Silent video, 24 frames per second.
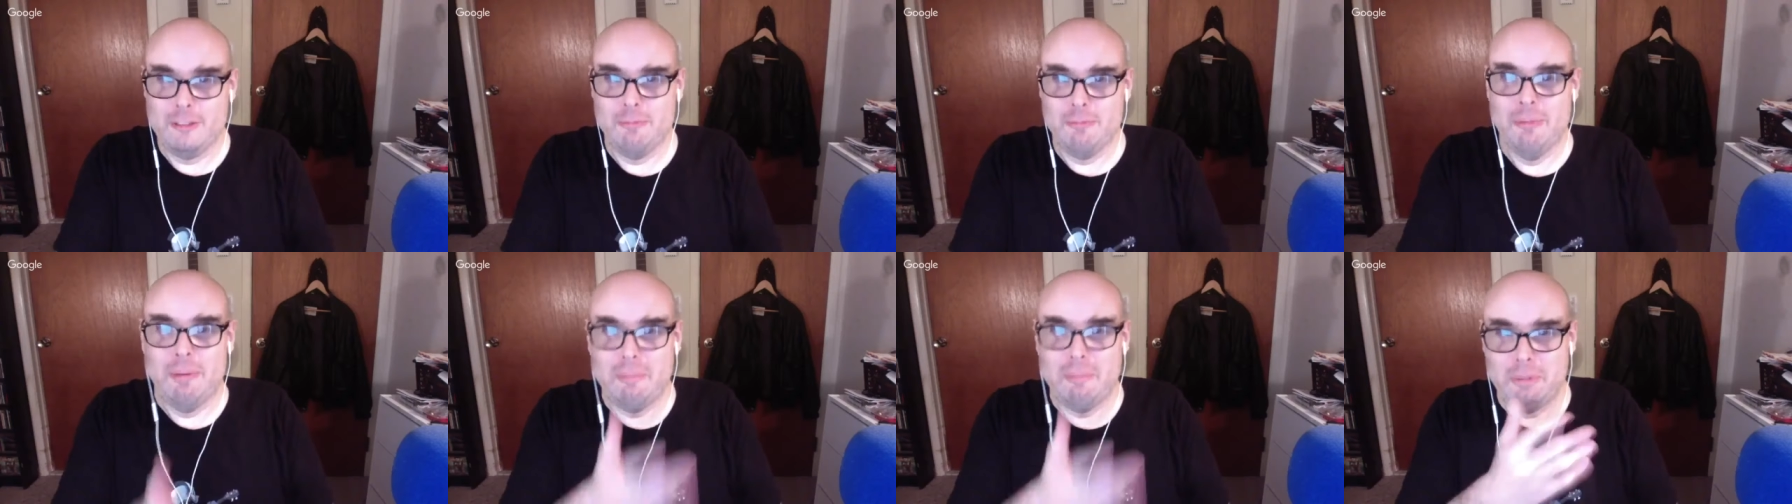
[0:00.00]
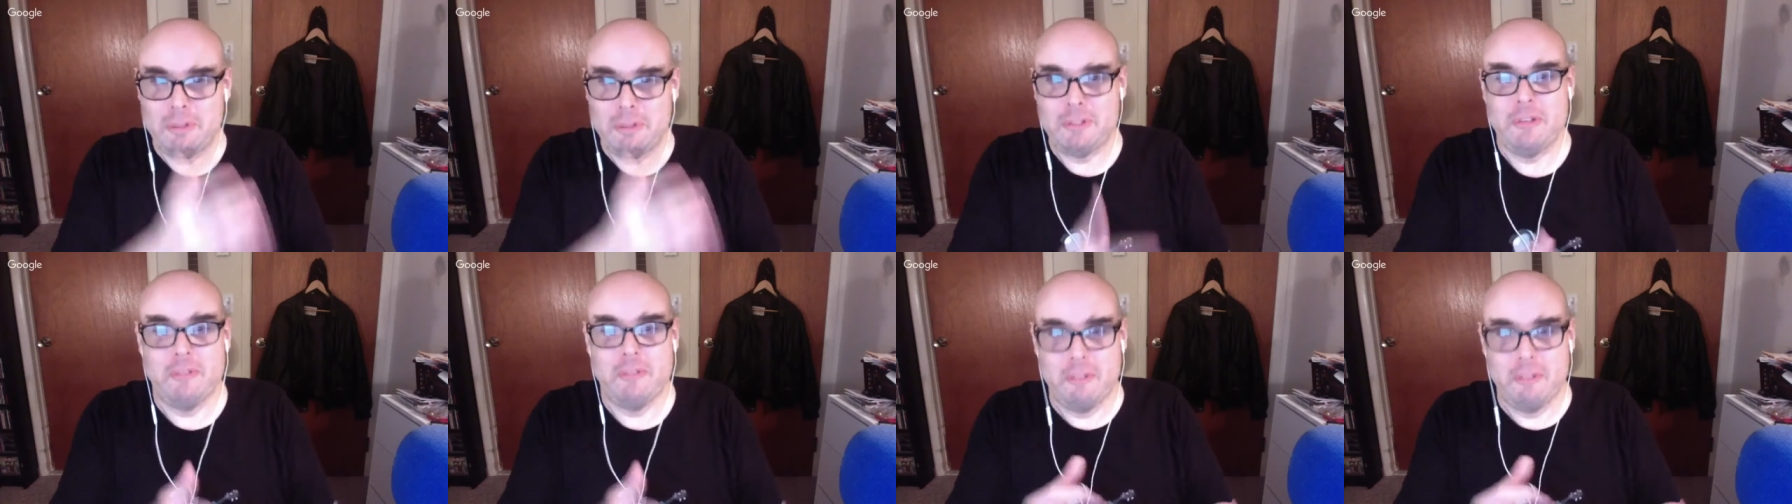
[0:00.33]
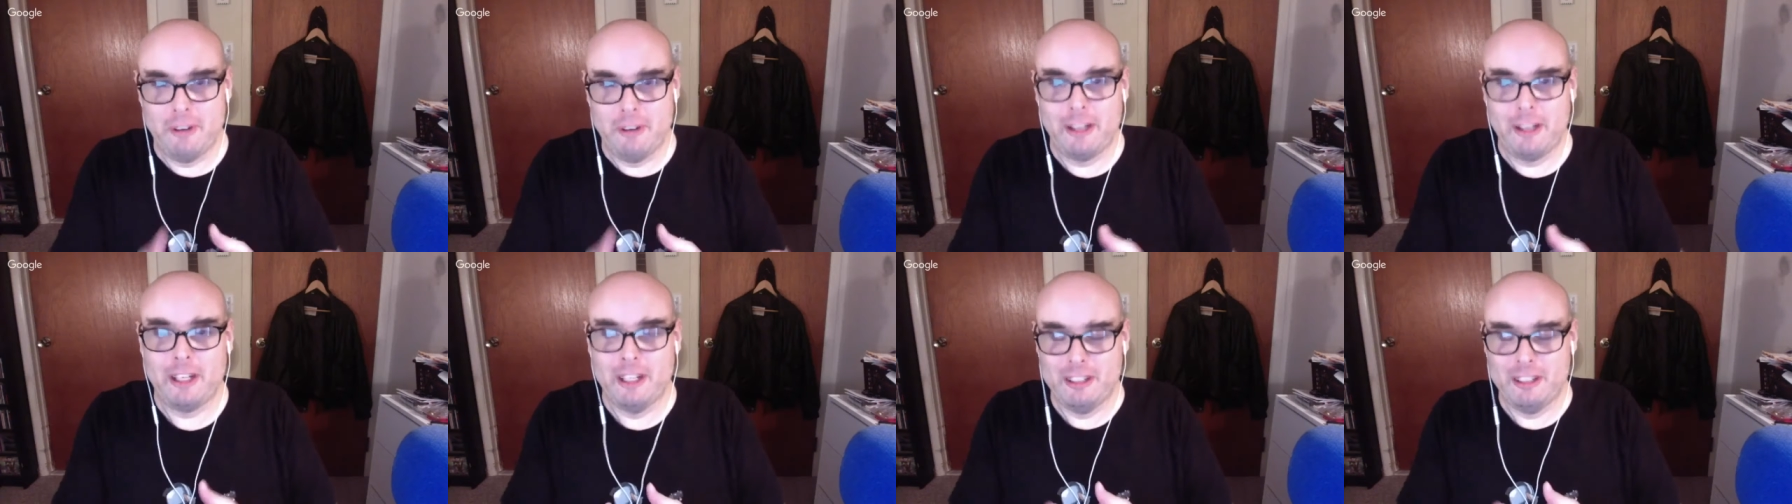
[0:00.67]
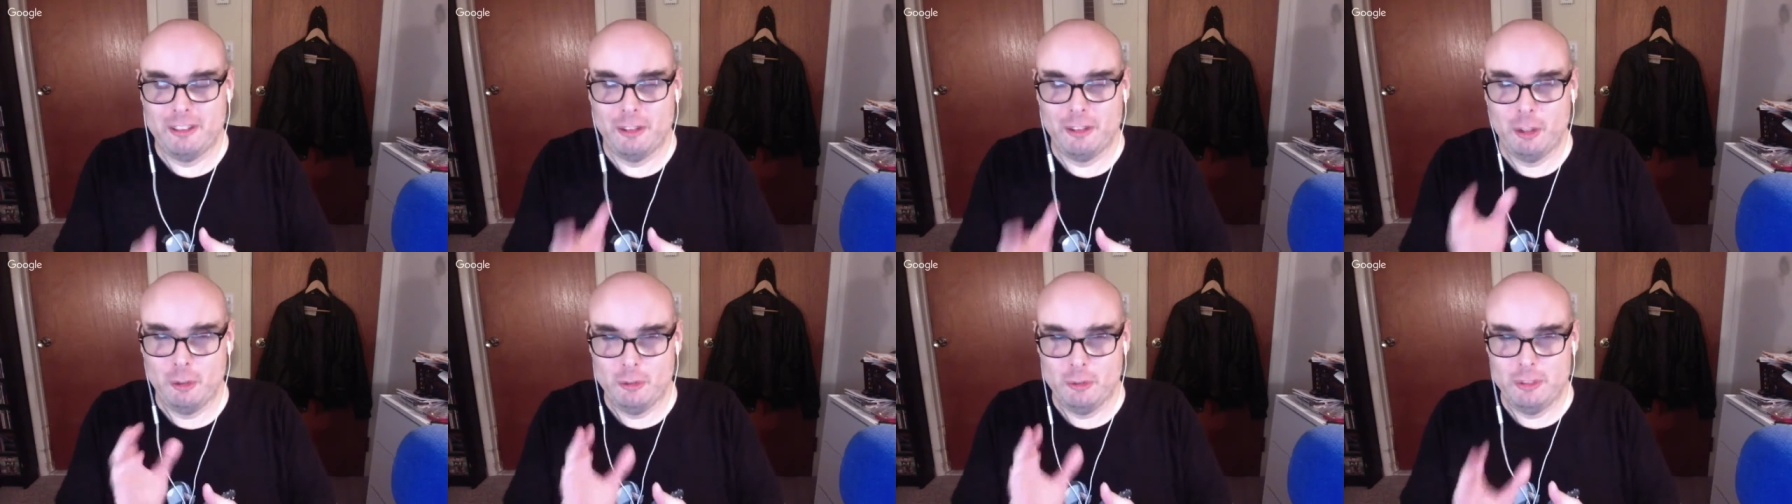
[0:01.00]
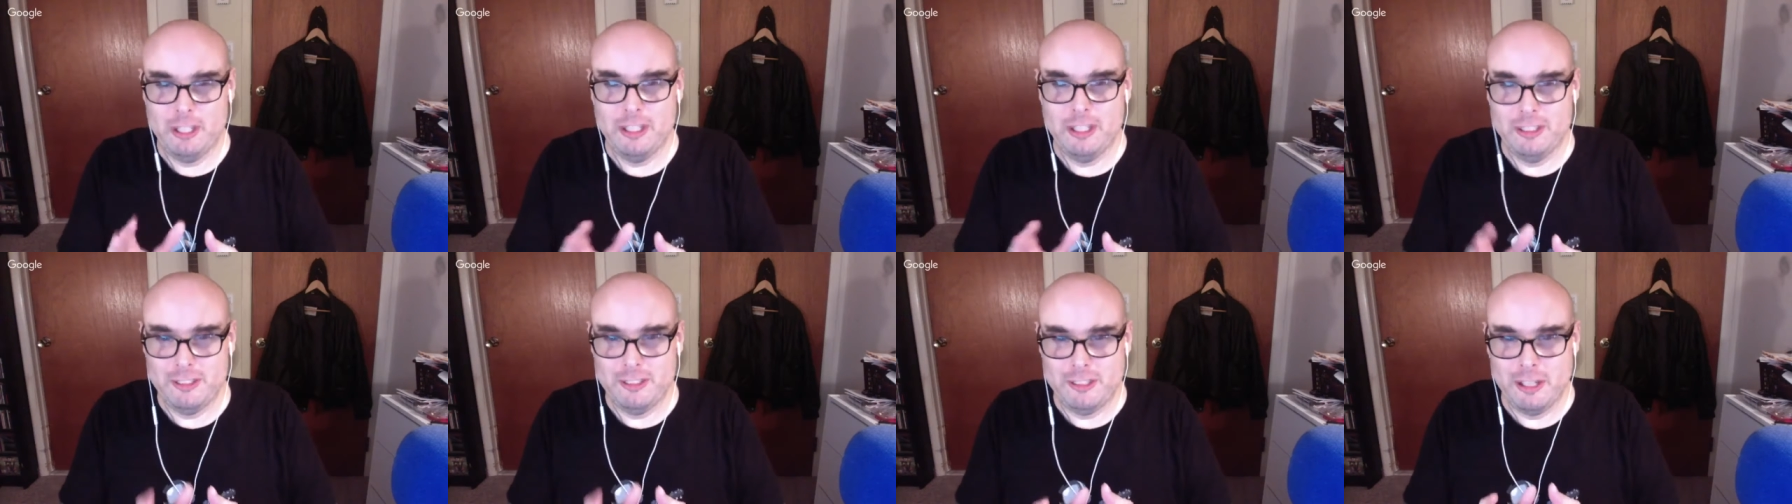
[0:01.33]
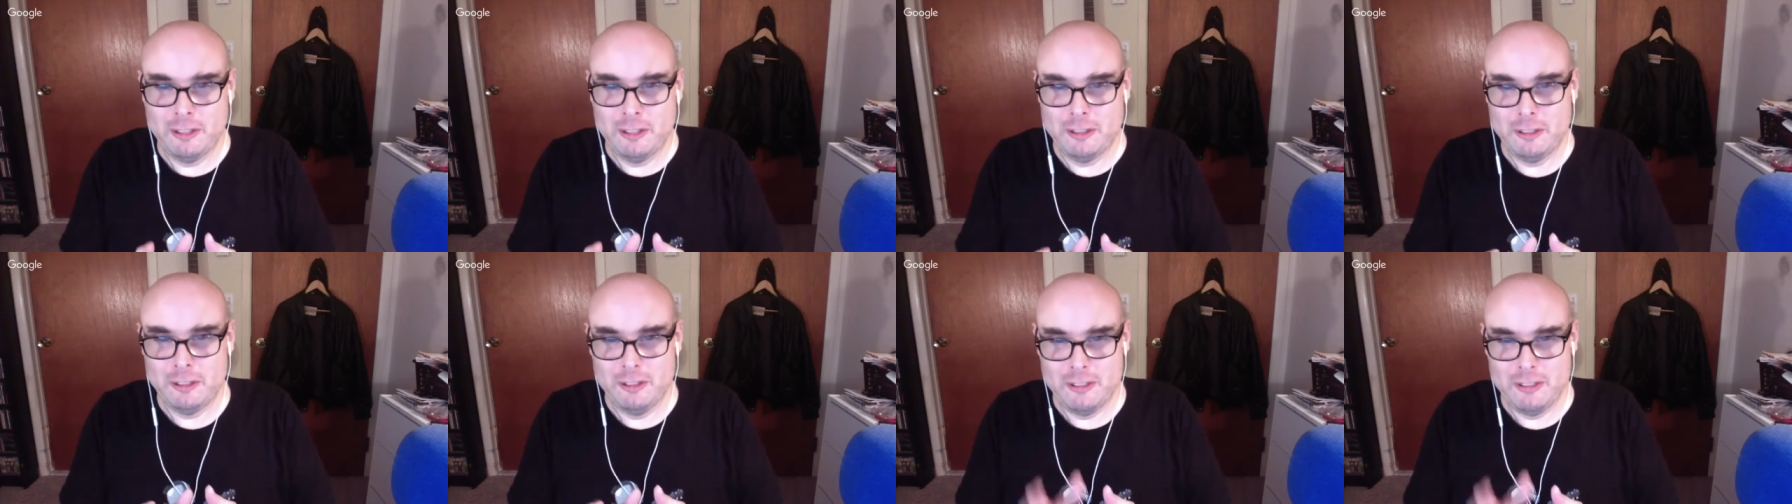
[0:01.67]
members of the Wrecking Crew did
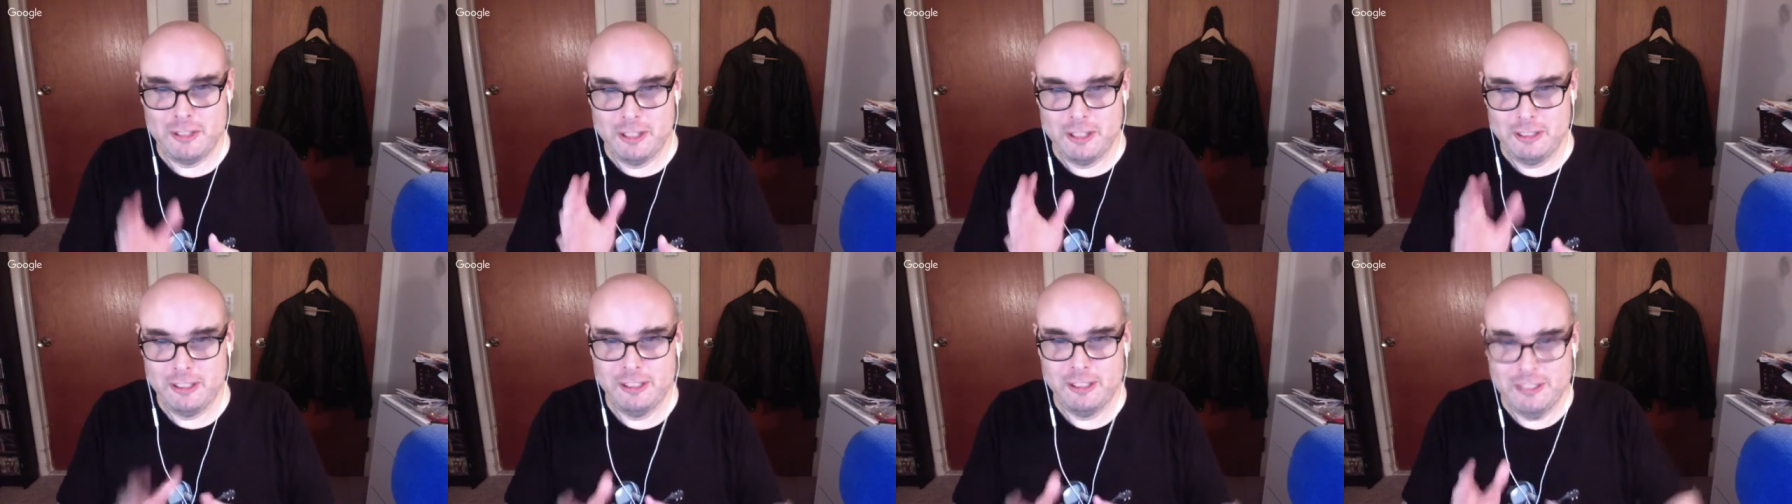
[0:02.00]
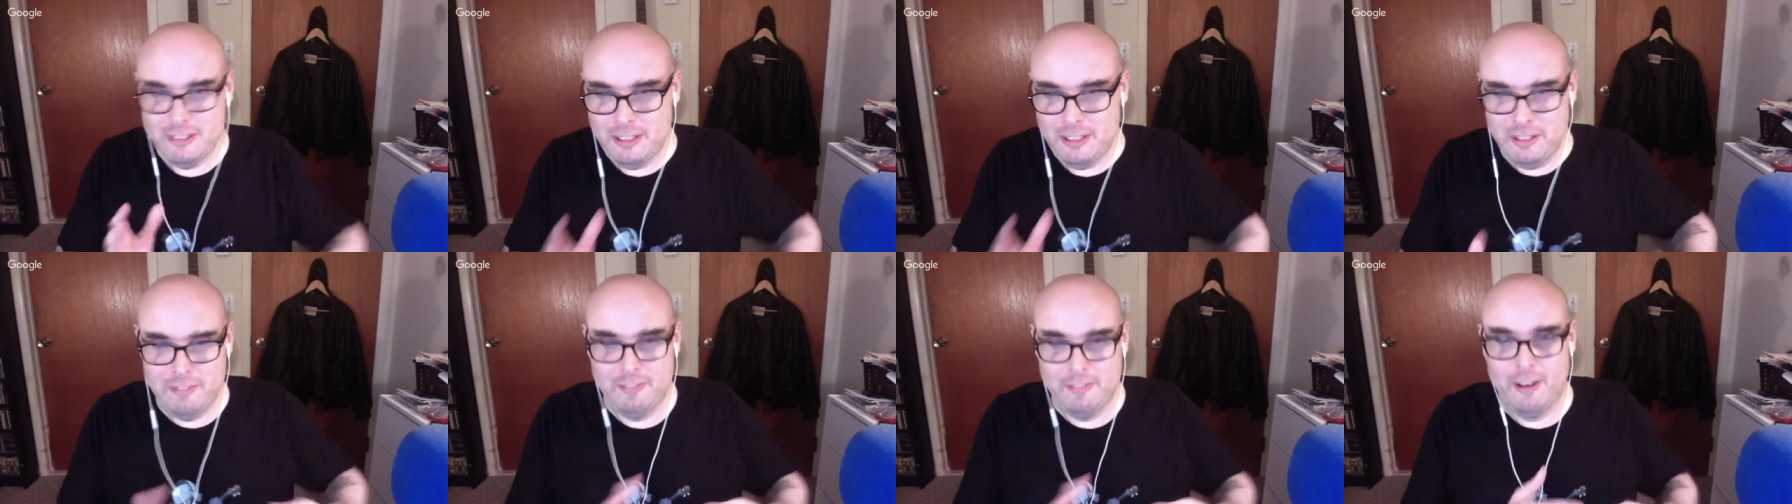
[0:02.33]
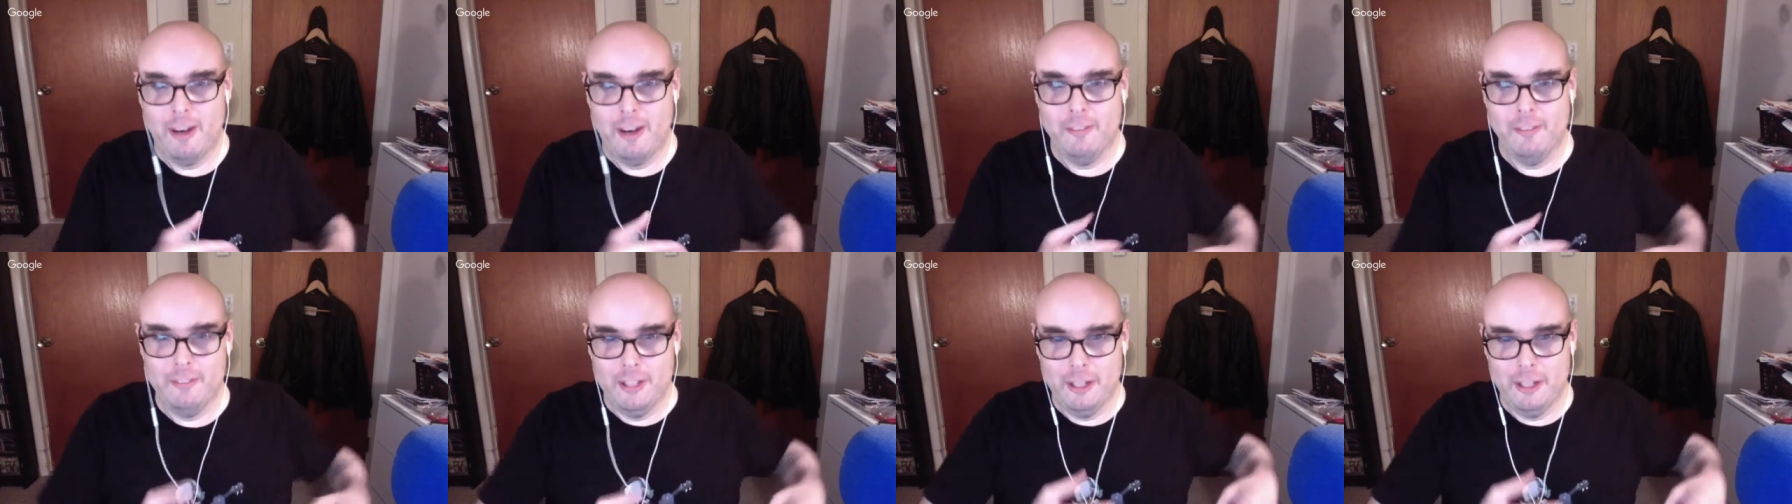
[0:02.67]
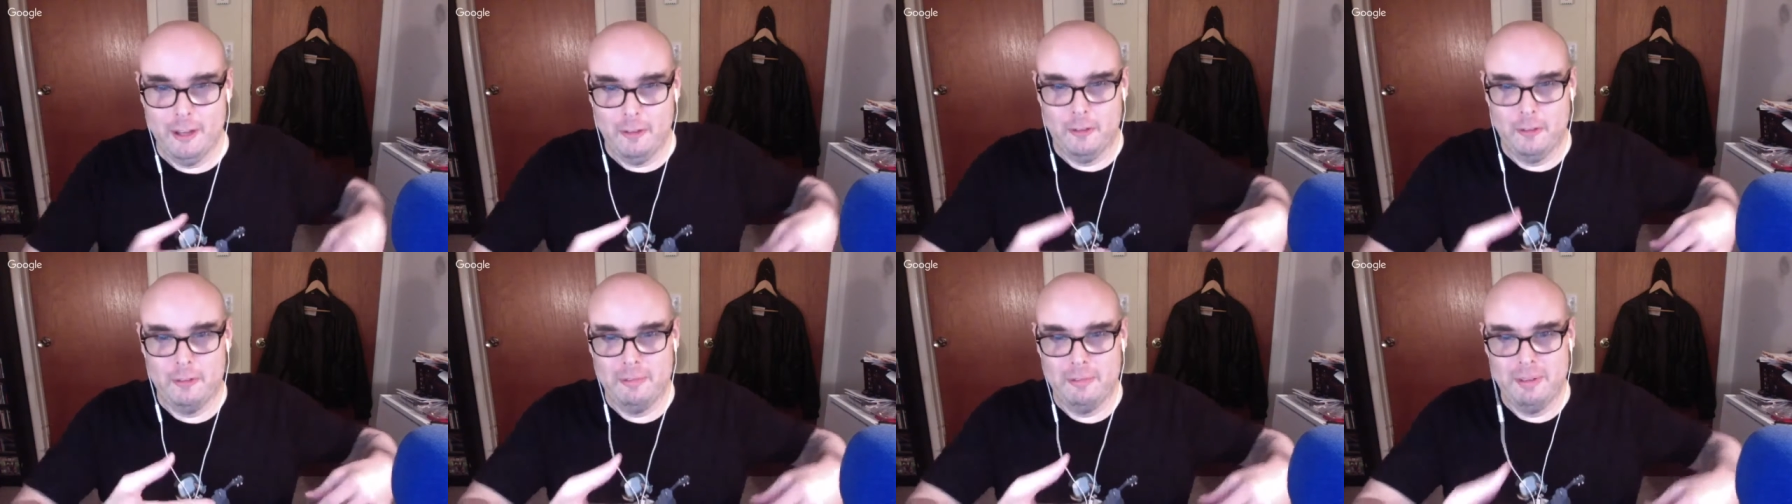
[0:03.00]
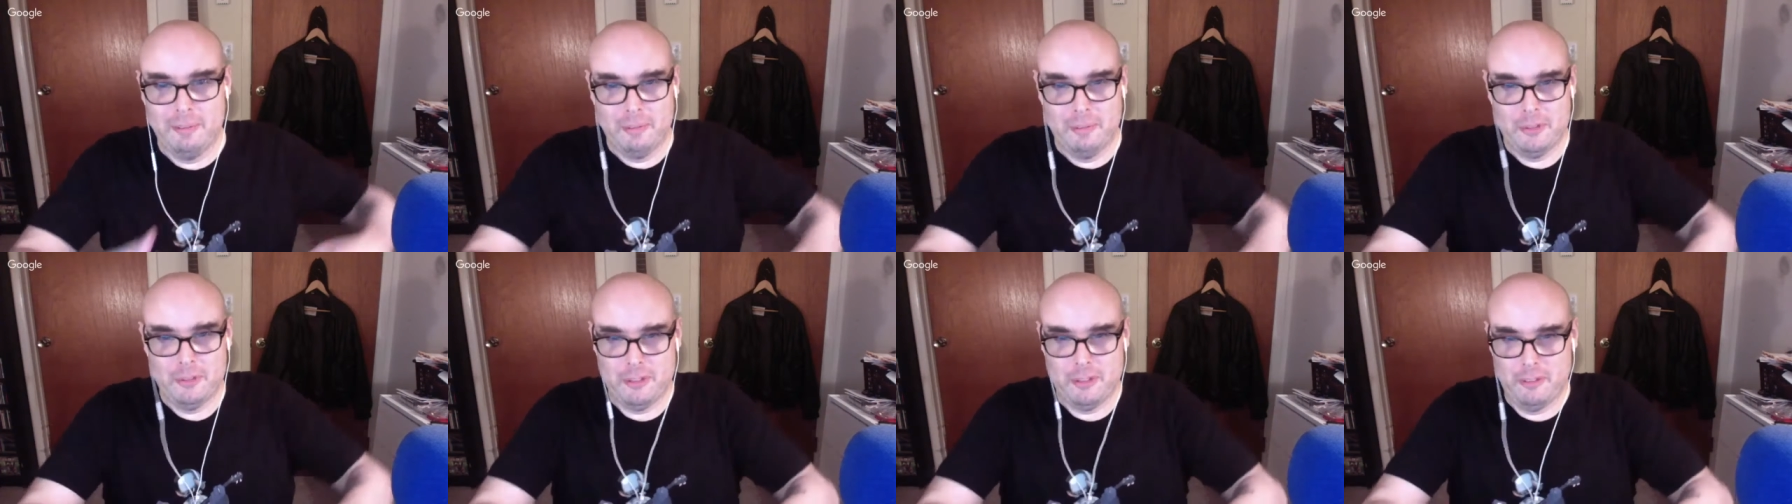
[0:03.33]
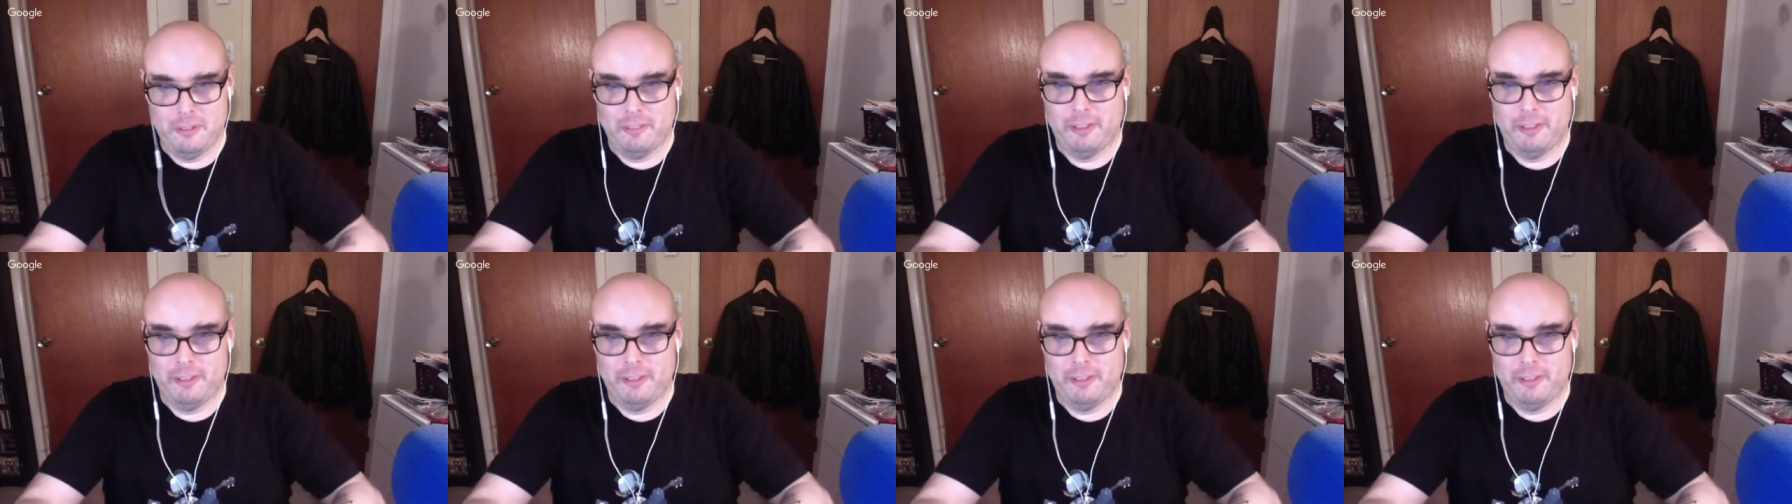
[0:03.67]
sessions that didn't involve the other members of the